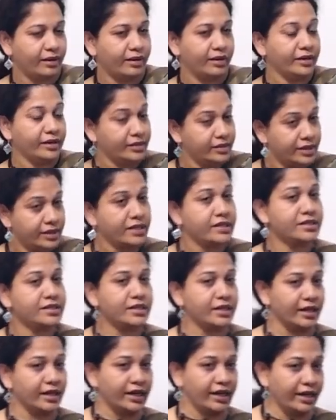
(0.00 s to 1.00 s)

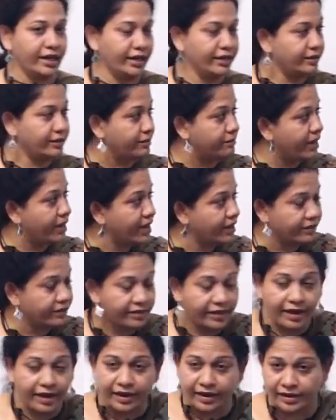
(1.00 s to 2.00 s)
Interestingly, the man
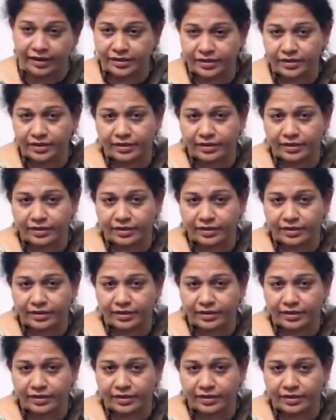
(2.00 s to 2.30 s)
there,